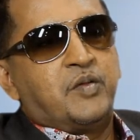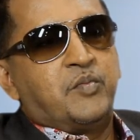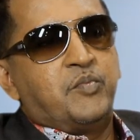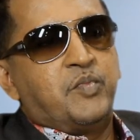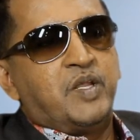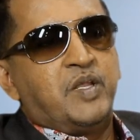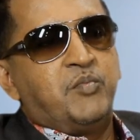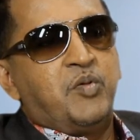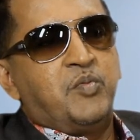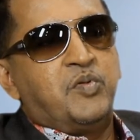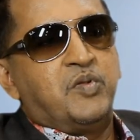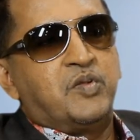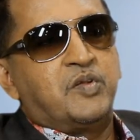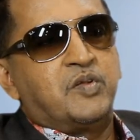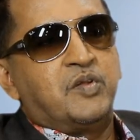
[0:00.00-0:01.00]
many
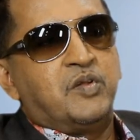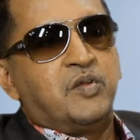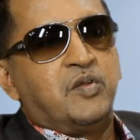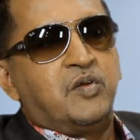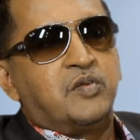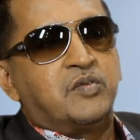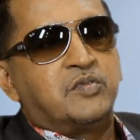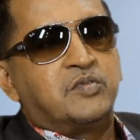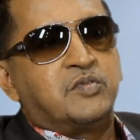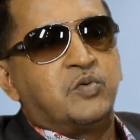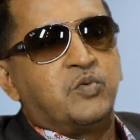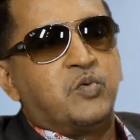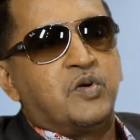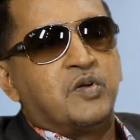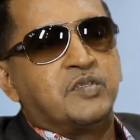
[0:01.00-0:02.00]
people could look
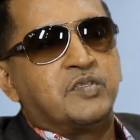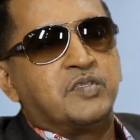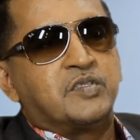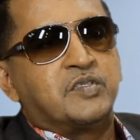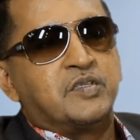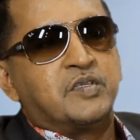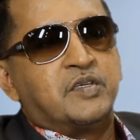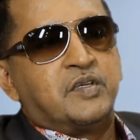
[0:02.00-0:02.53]
towards